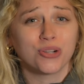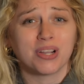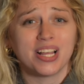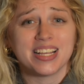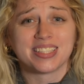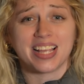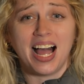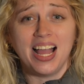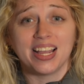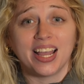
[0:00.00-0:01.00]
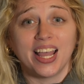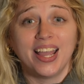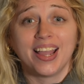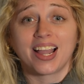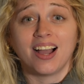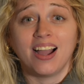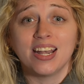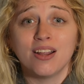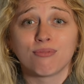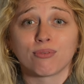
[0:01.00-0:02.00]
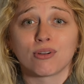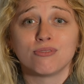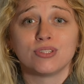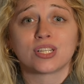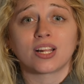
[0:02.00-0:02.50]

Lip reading: you realize that, it kind of ruins